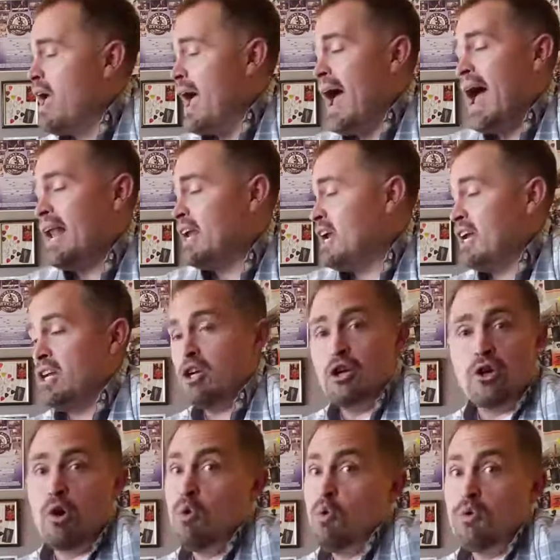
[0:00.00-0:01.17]
I didn't
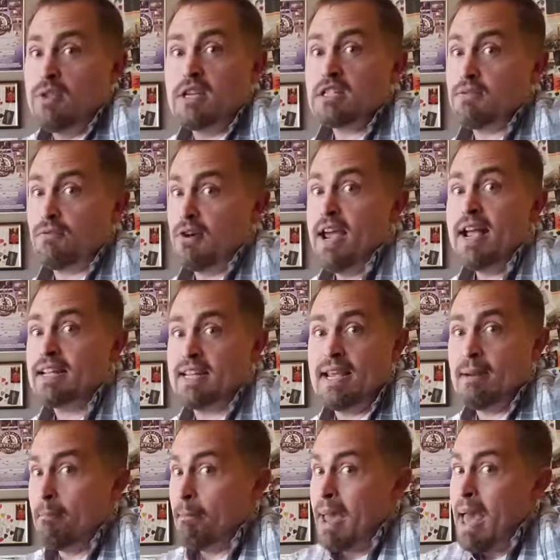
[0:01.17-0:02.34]
know this wrecked
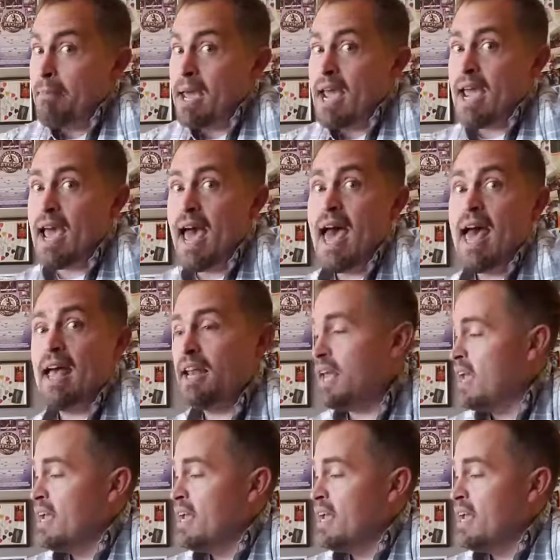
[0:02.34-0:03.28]
my behind.